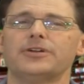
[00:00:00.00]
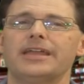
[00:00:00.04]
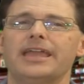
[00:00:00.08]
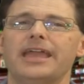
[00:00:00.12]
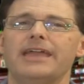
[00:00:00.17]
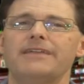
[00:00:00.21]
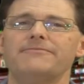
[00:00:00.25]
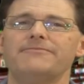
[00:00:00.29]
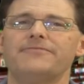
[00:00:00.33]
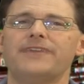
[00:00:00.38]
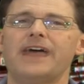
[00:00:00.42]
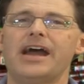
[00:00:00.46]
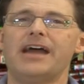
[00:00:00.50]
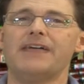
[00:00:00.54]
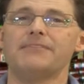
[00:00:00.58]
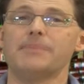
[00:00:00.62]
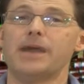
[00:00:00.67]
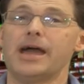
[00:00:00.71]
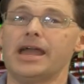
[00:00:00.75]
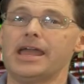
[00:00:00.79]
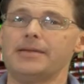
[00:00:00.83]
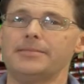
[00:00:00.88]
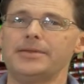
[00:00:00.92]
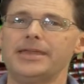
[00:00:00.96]
Game 5.
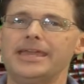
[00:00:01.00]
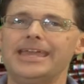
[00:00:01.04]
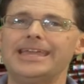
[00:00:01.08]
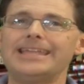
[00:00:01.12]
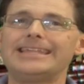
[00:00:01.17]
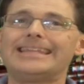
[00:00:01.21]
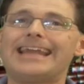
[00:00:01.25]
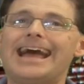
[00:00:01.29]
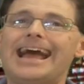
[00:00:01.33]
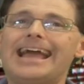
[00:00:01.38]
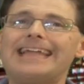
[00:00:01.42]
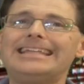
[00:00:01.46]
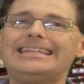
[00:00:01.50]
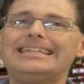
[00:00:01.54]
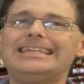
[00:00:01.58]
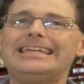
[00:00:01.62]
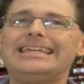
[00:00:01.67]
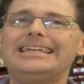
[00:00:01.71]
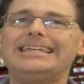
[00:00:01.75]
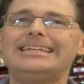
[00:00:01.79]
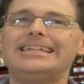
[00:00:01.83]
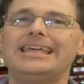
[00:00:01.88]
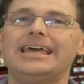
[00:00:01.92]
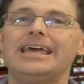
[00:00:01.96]
Miami Heat
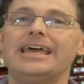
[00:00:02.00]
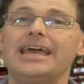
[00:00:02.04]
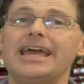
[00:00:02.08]
19-7